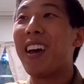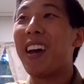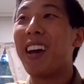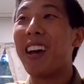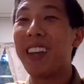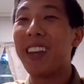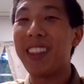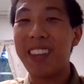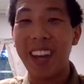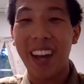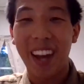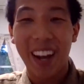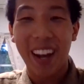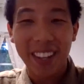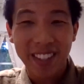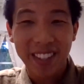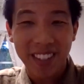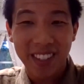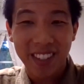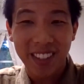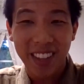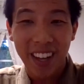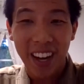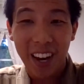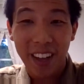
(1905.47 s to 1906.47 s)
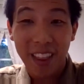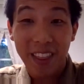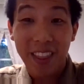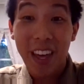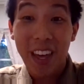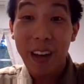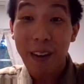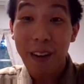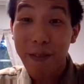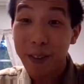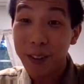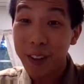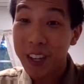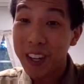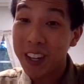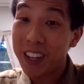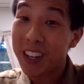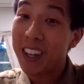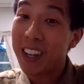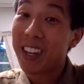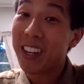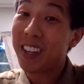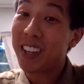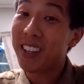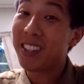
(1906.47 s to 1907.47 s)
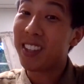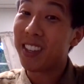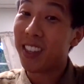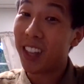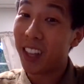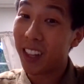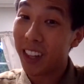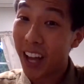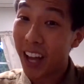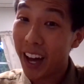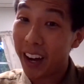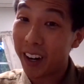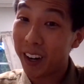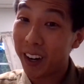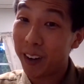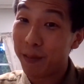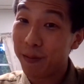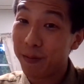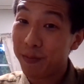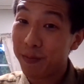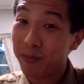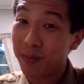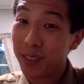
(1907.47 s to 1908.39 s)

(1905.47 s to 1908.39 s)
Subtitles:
And the answer to that, thankfully, is the latter.